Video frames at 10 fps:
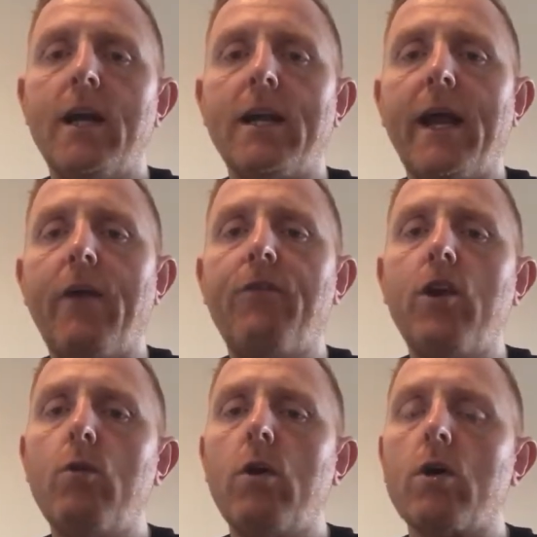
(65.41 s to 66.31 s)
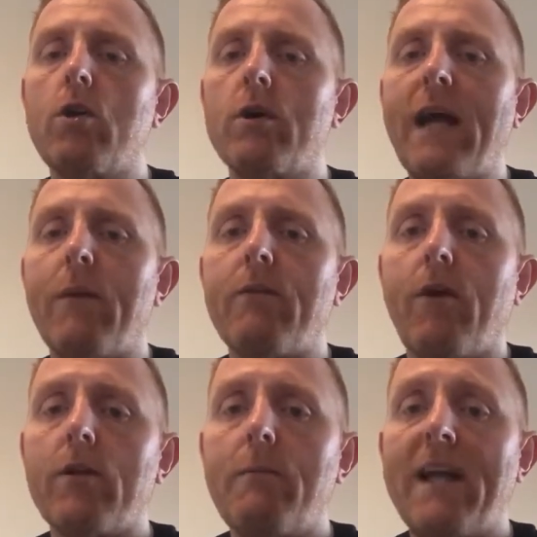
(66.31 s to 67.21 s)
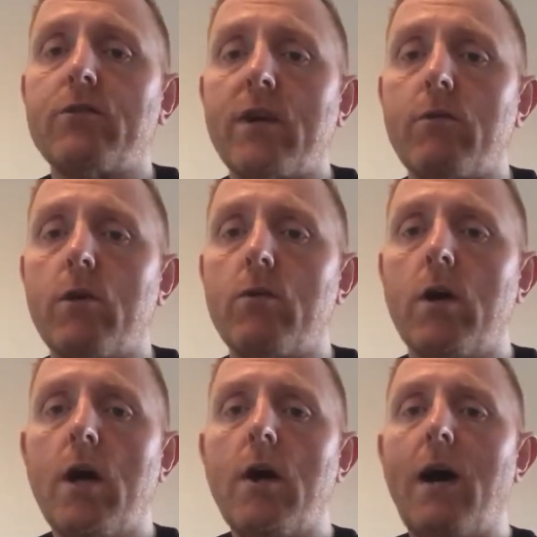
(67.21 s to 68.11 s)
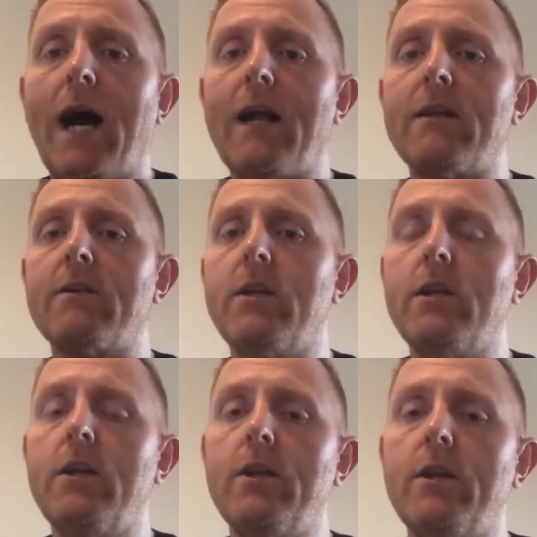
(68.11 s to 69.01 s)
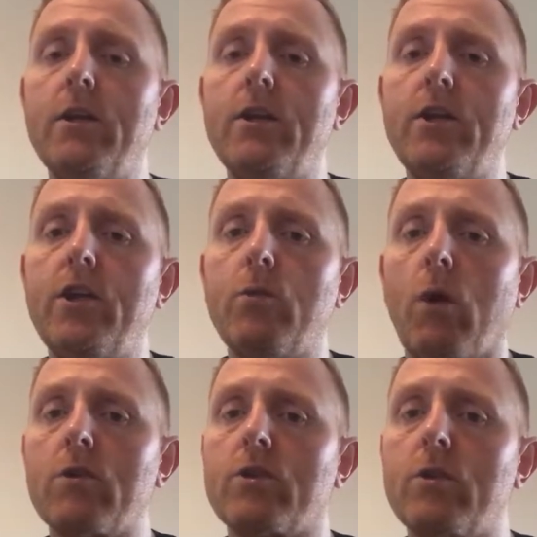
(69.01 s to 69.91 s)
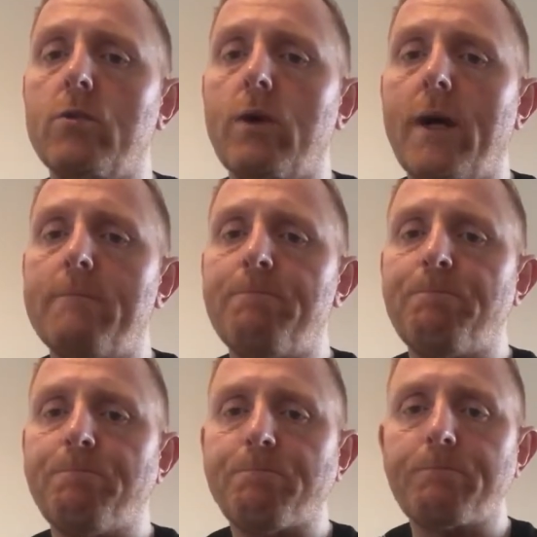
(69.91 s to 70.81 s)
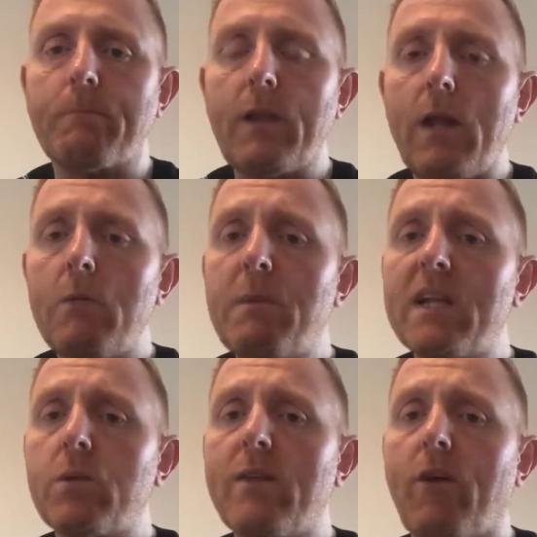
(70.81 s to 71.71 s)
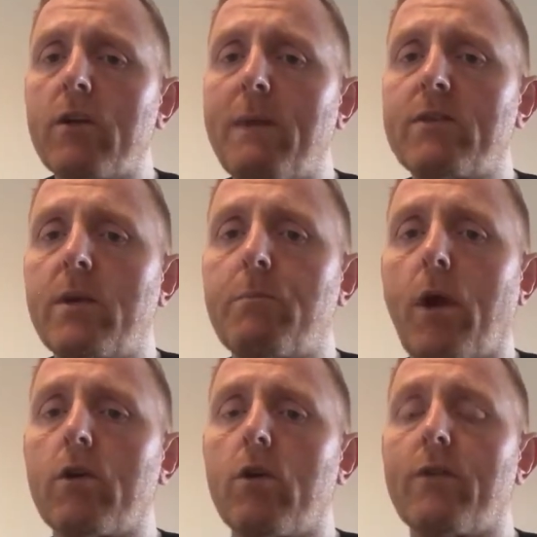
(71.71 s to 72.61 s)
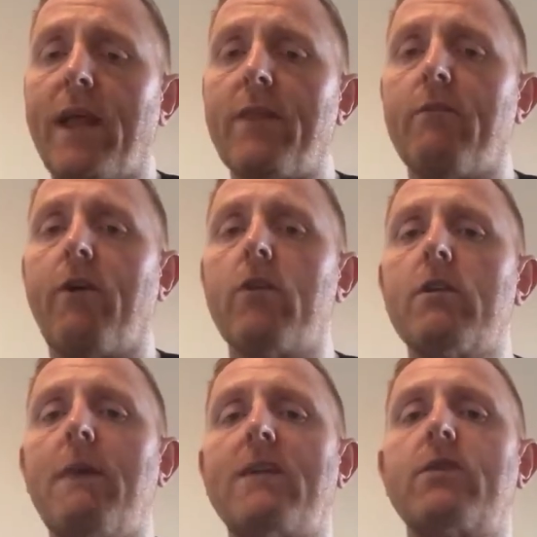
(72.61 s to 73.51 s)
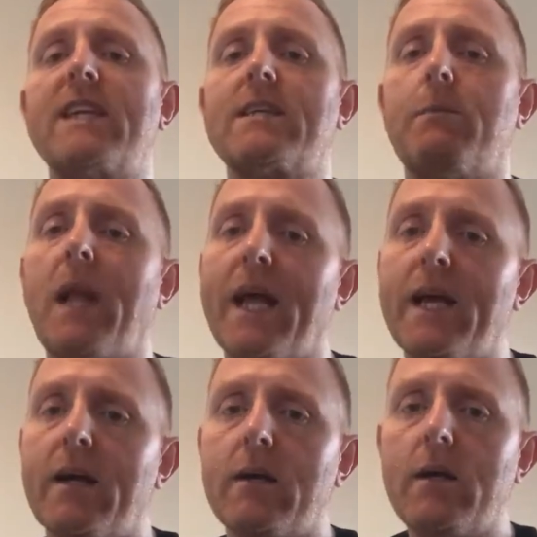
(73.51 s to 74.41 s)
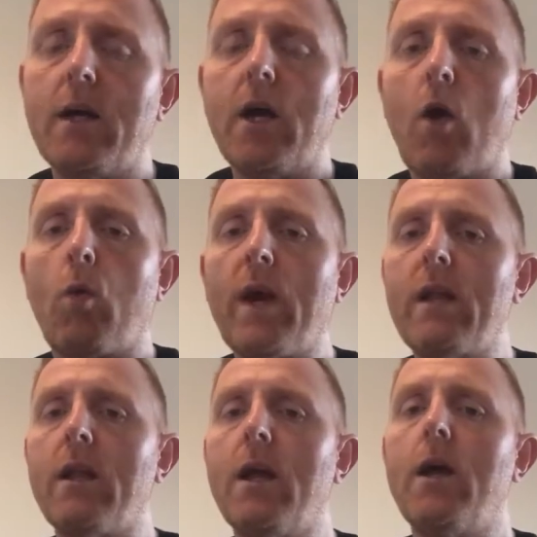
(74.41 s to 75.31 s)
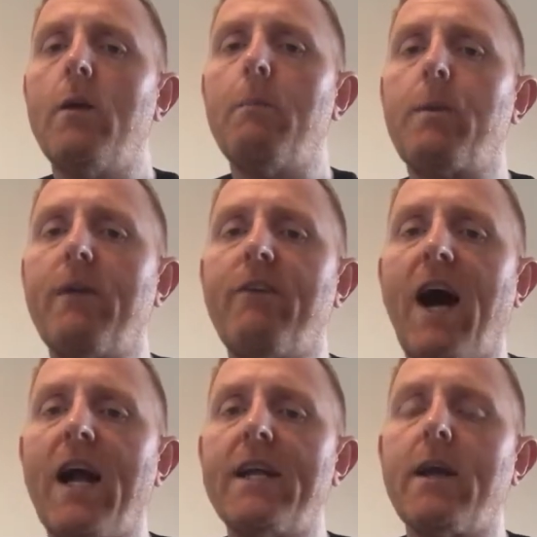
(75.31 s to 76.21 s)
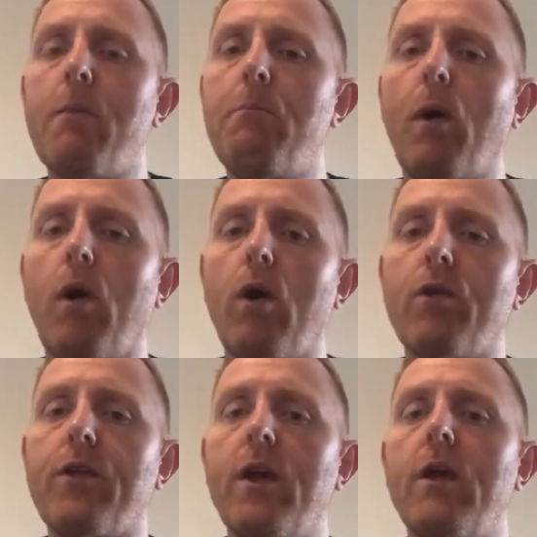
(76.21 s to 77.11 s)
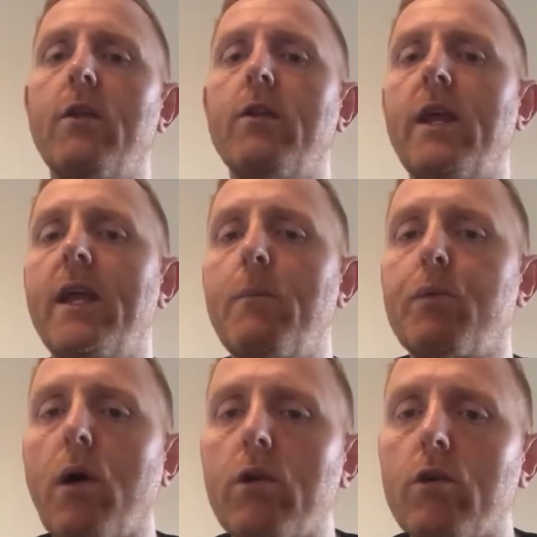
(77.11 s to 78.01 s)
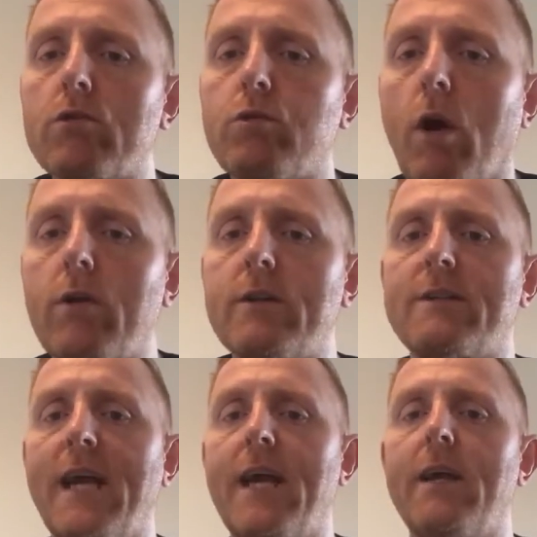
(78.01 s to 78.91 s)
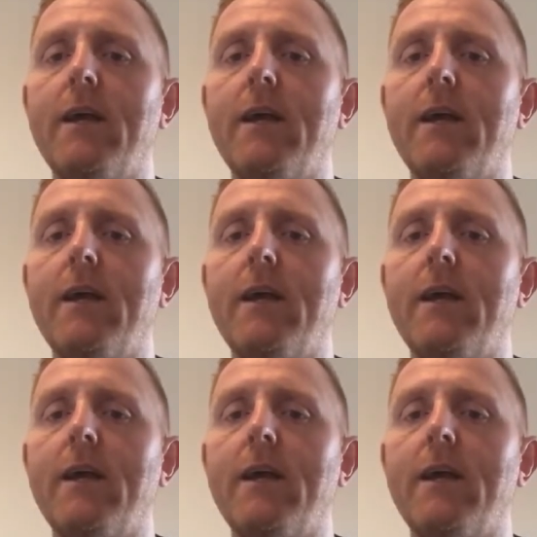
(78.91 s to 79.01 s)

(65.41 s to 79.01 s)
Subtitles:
Now, if you go down the volumetric route and you want to build with a volumetric product, then the volumetric supplier will provide both the product warranty